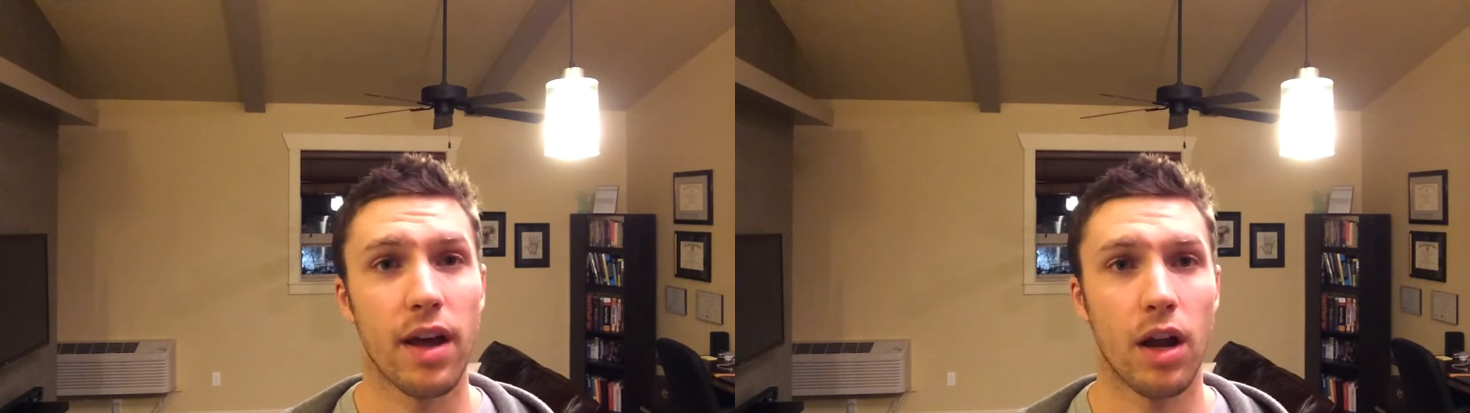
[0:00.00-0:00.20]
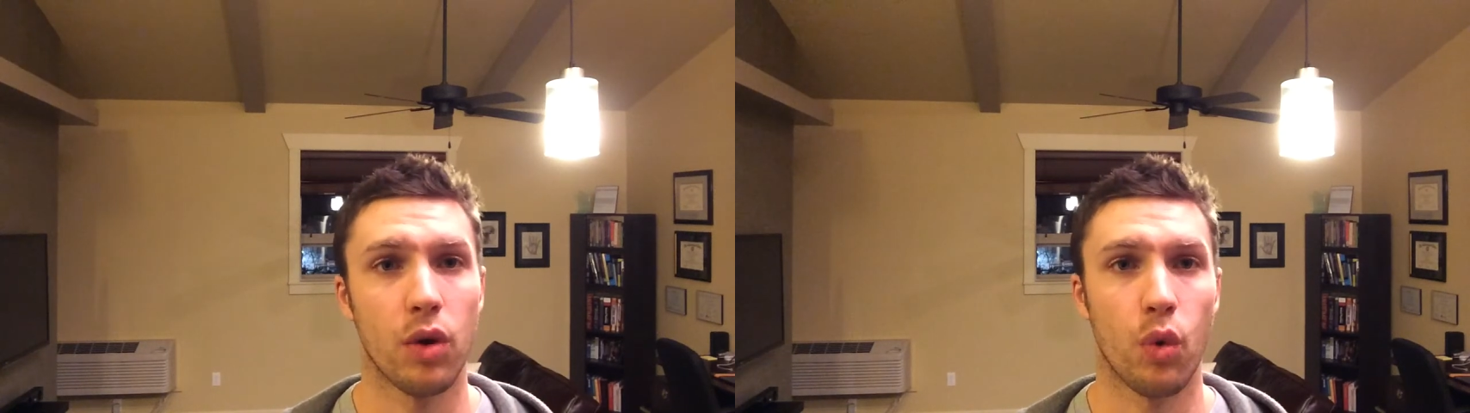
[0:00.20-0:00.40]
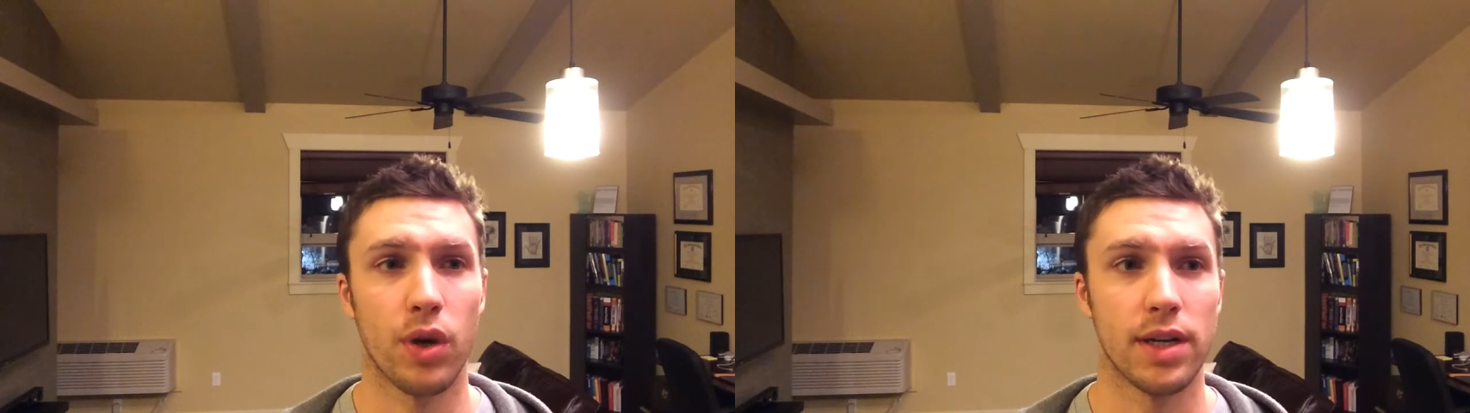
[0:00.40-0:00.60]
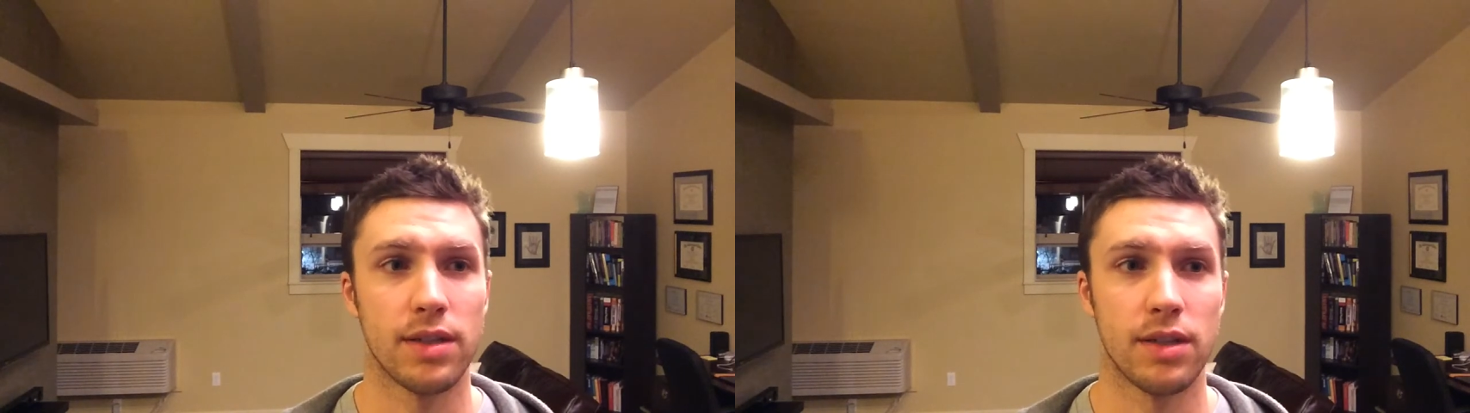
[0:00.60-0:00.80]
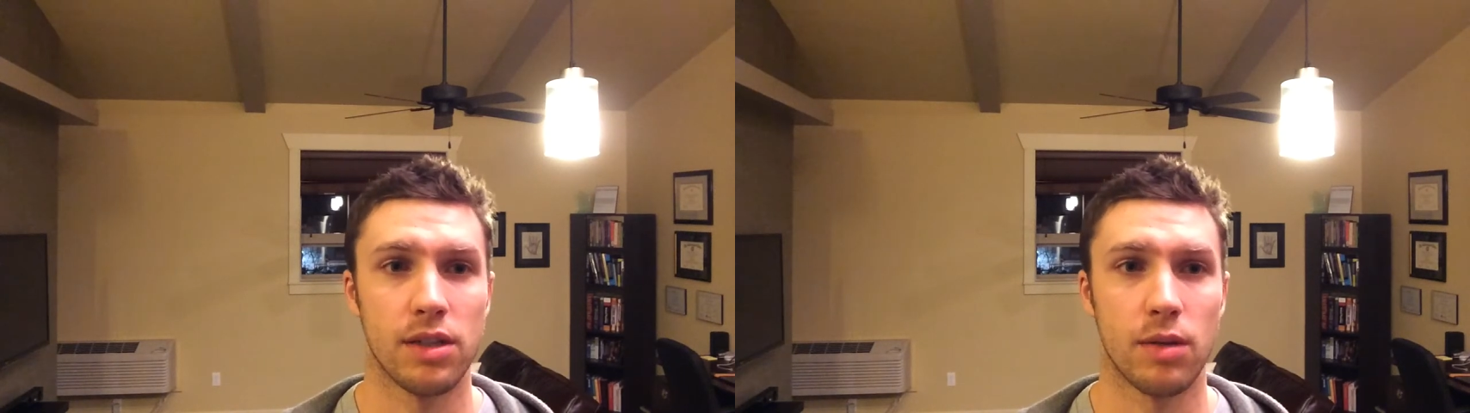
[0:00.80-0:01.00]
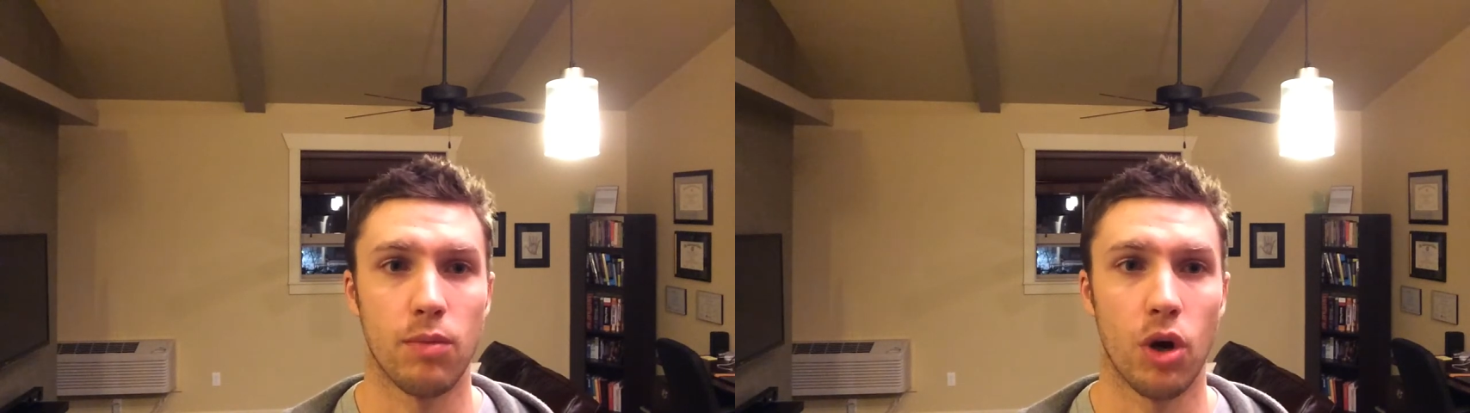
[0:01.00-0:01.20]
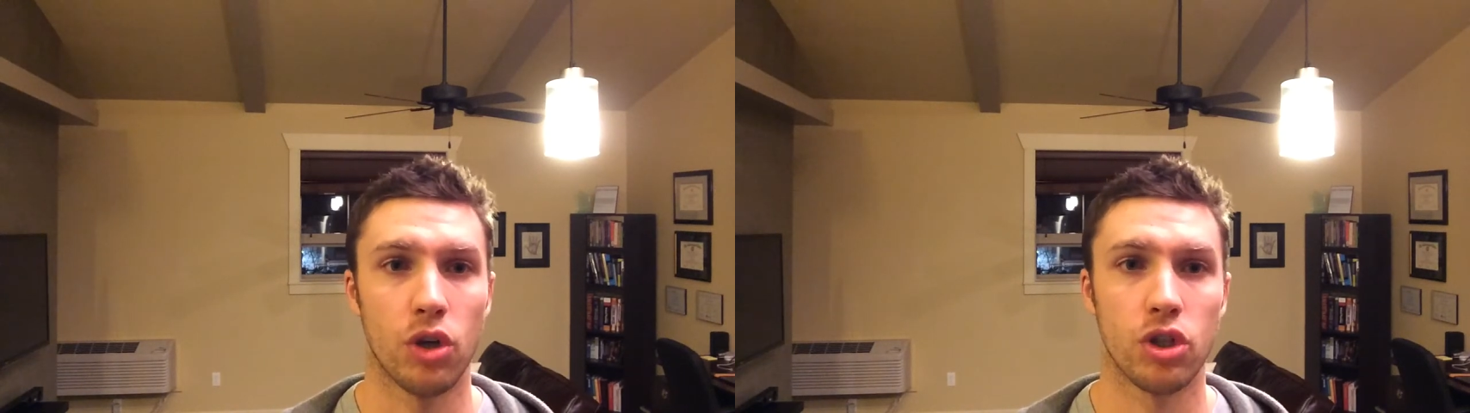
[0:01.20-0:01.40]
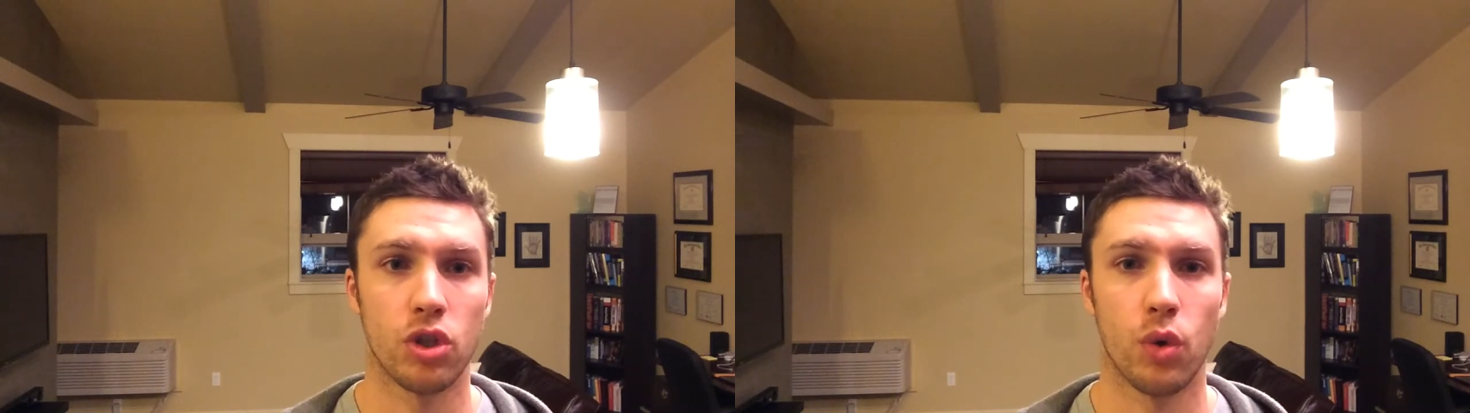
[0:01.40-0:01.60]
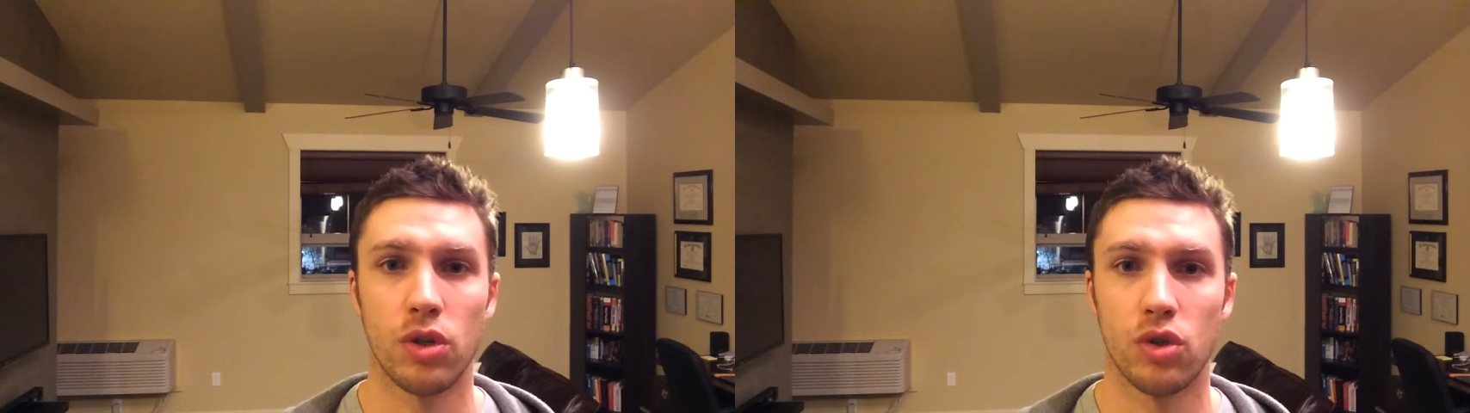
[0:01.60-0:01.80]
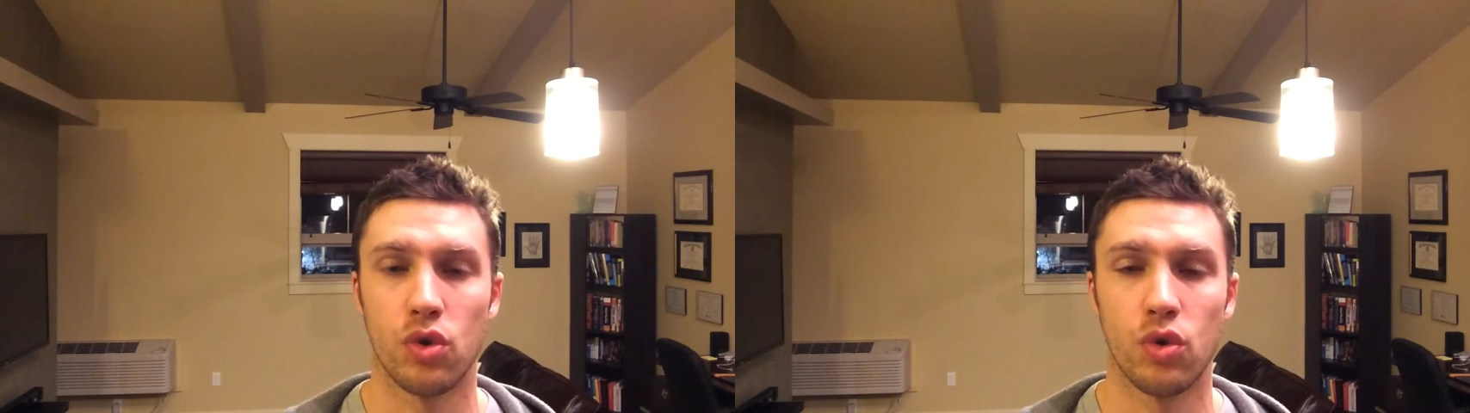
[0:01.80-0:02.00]
that unorganized system are just
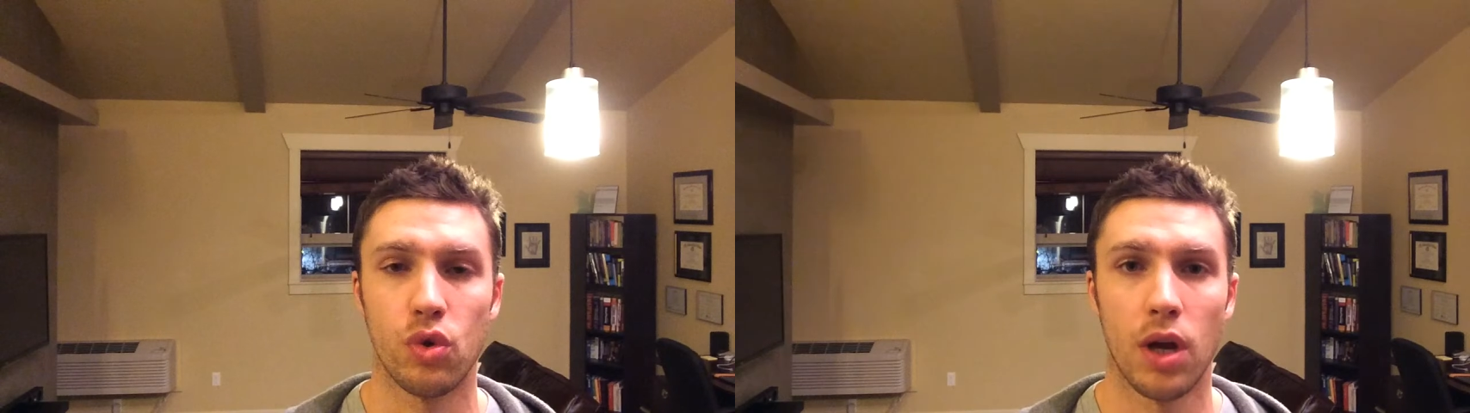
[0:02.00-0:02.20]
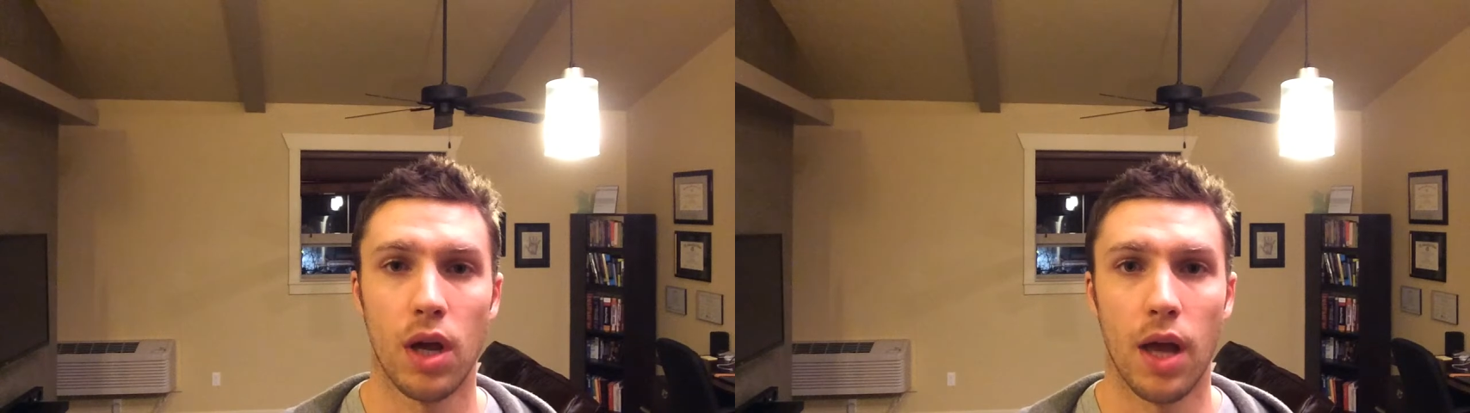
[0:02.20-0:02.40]
going to